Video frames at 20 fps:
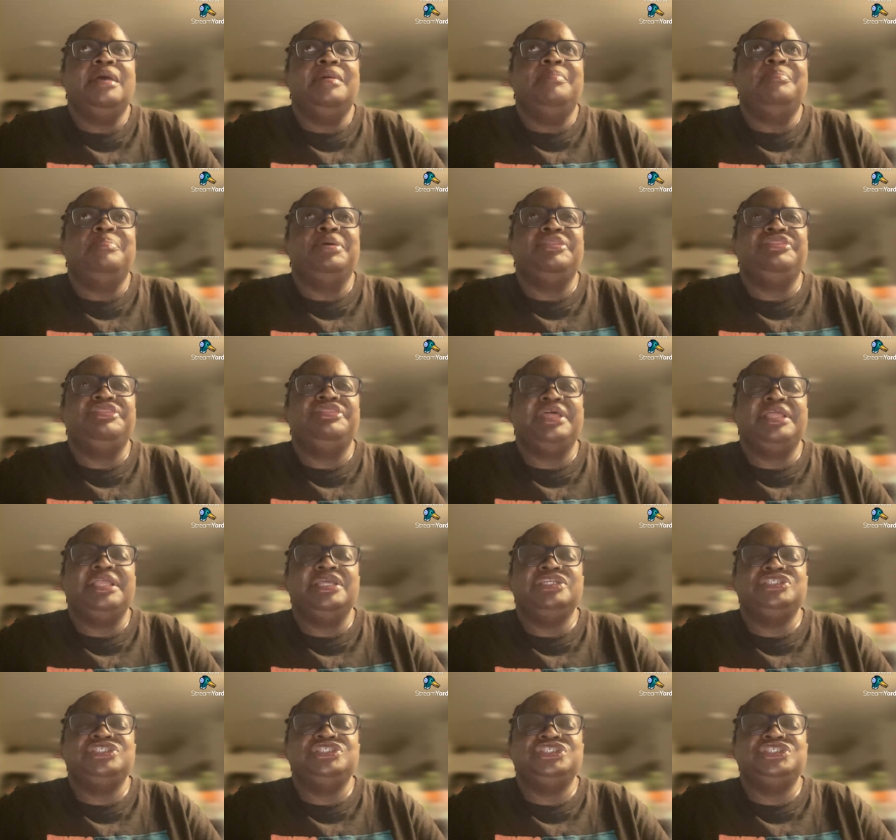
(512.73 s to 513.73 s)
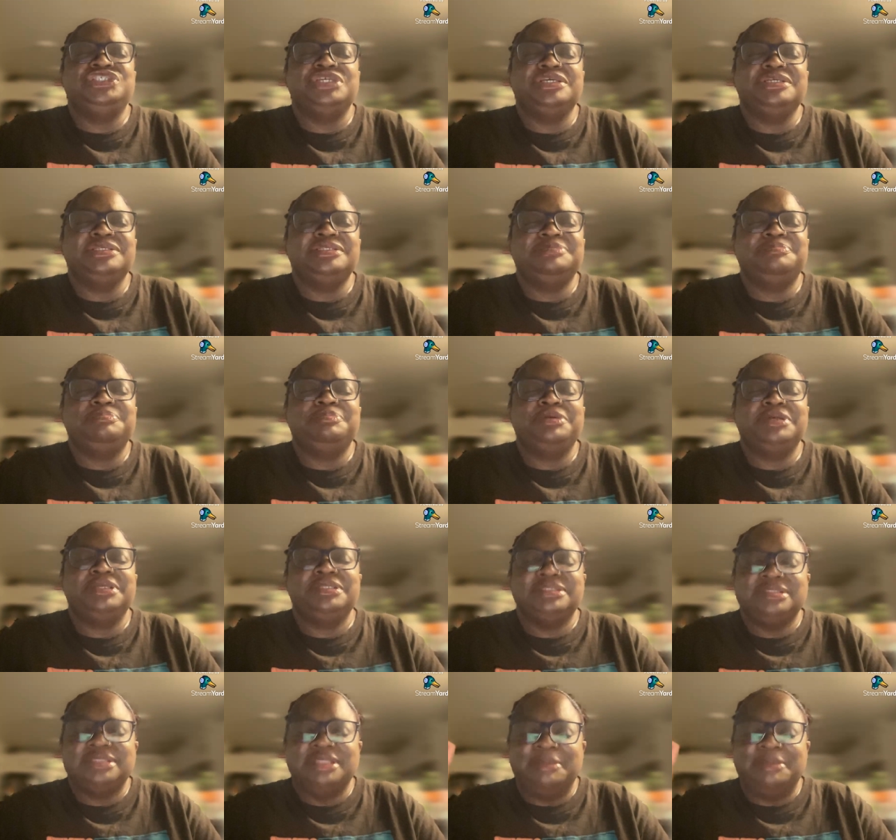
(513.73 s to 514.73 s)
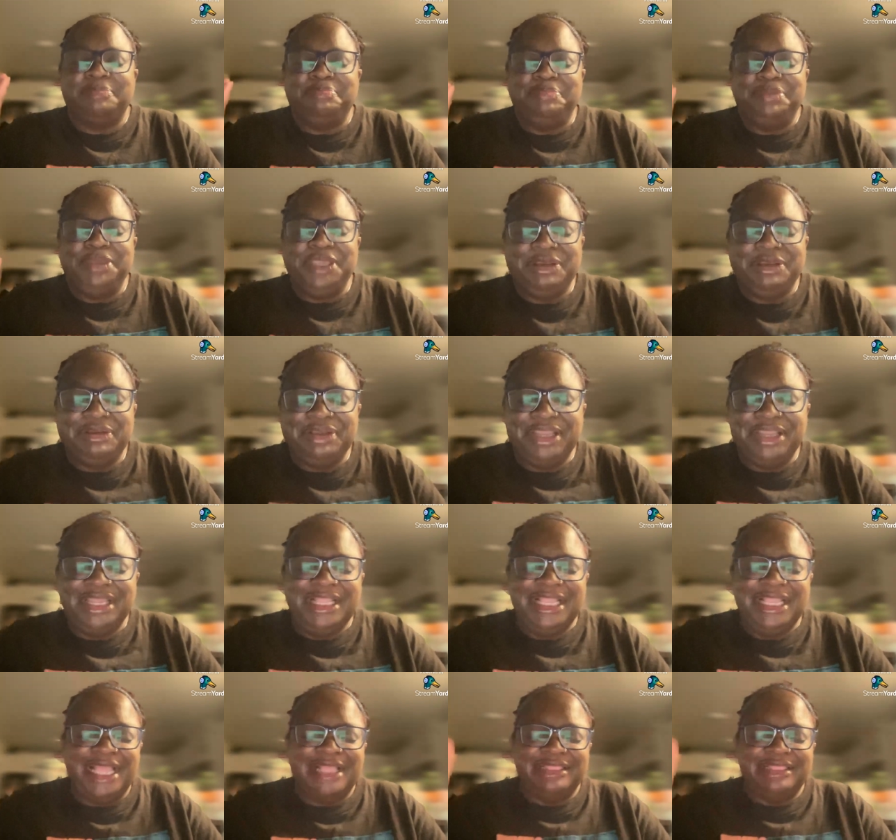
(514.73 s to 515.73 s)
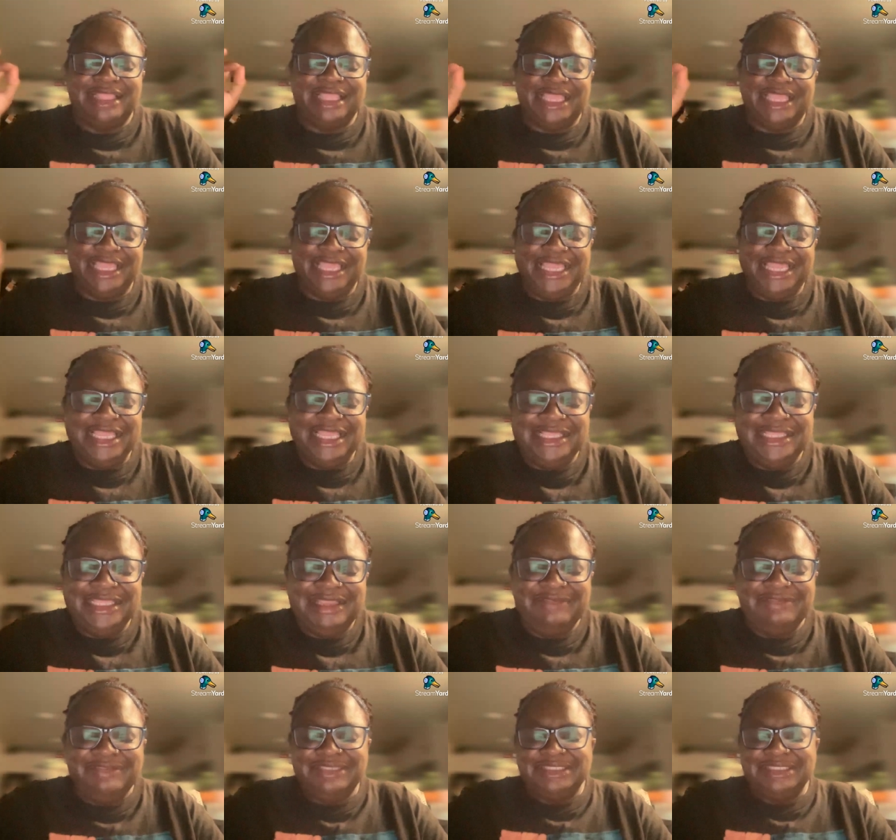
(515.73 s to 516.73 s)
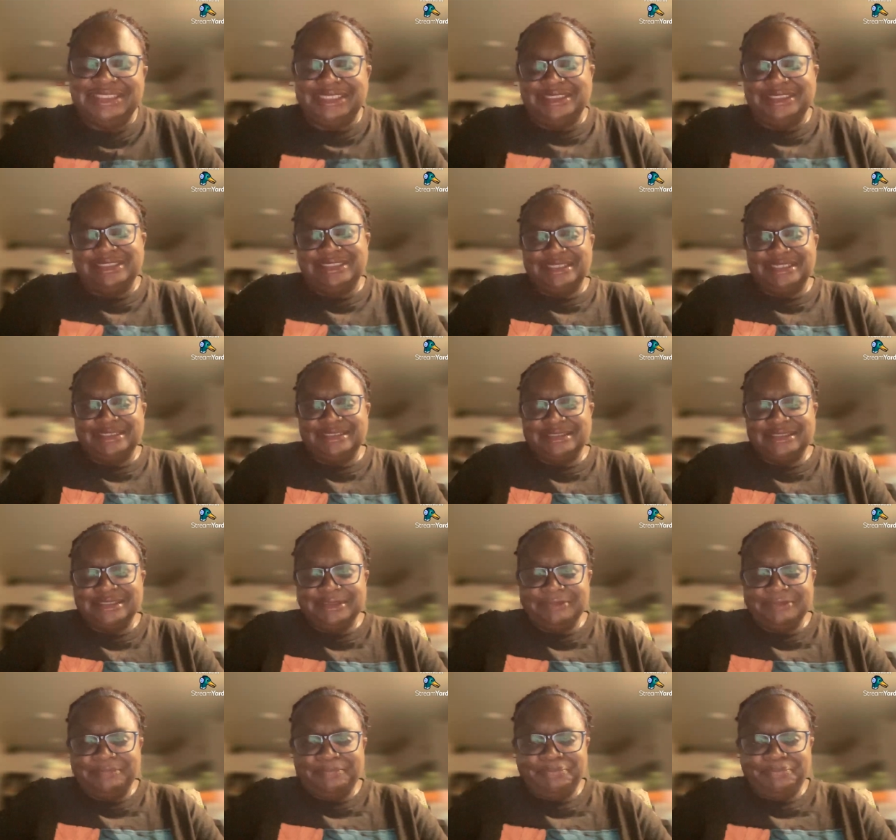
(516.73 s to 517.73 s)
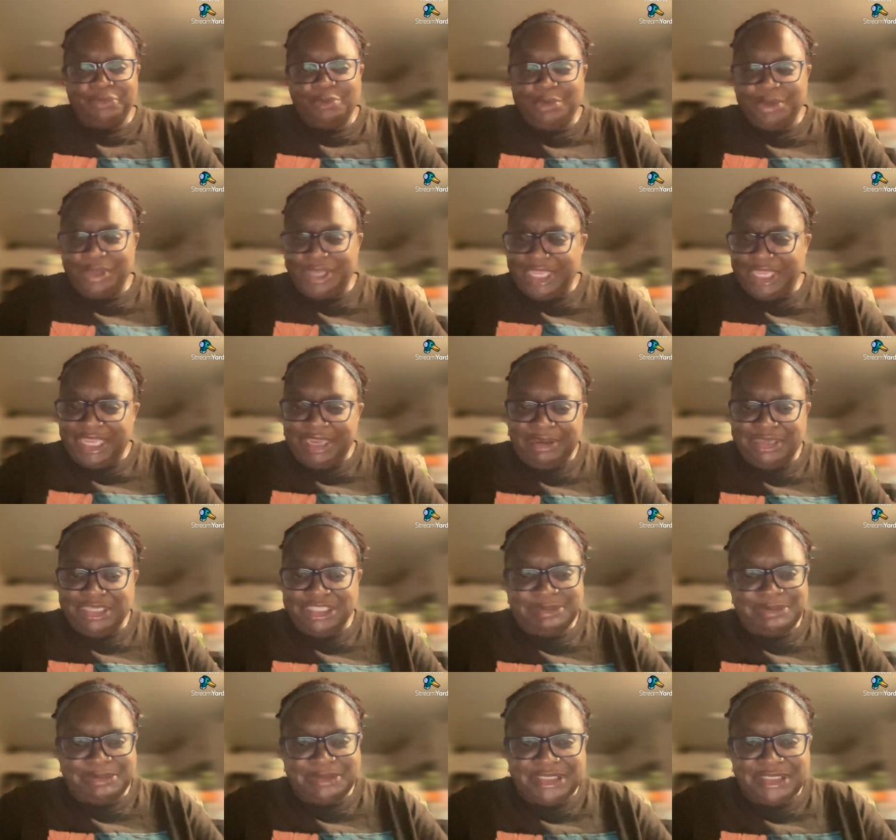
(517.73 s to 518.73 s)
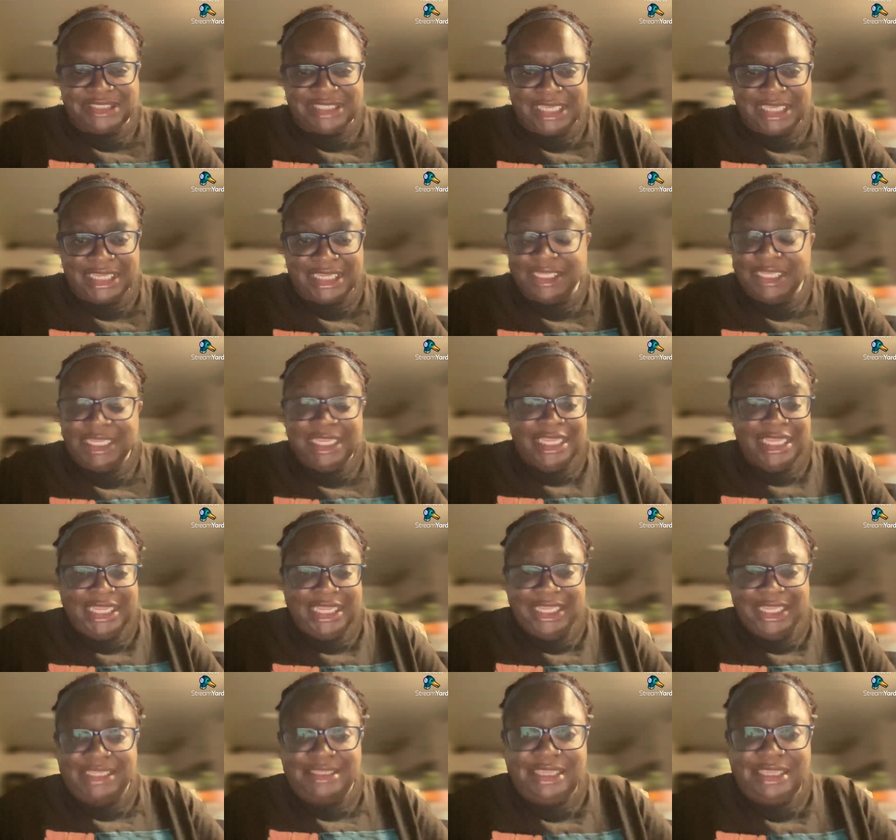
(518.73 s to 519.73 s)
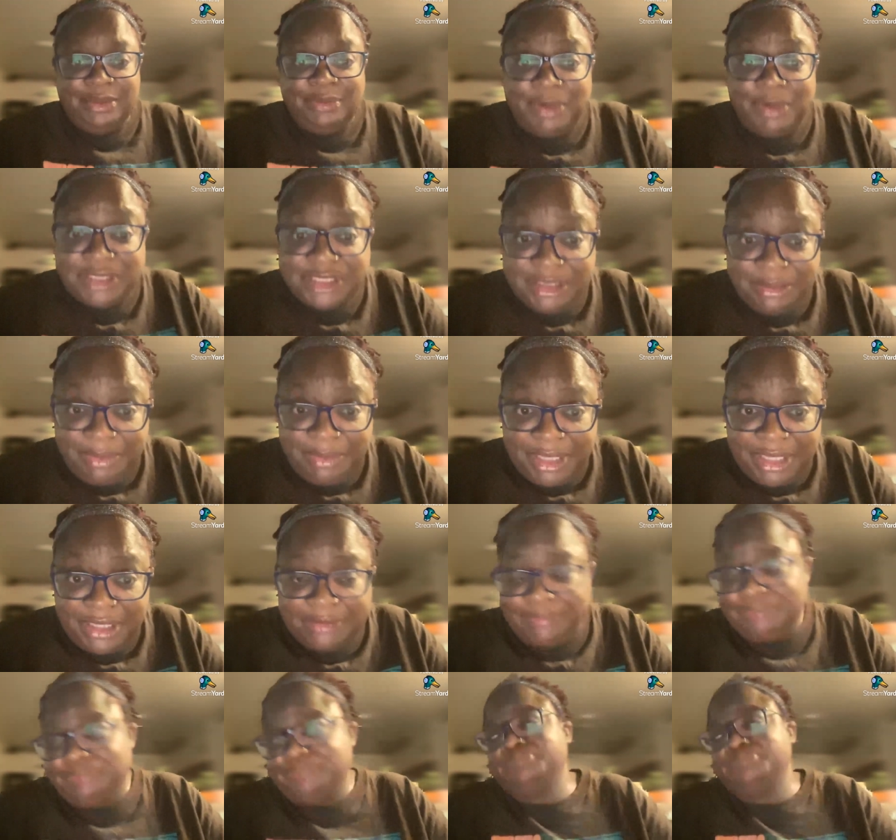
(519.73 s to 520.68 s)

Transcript: but then it just puts the period at the end of the sentence. What Keri's been saying, it wasn't me.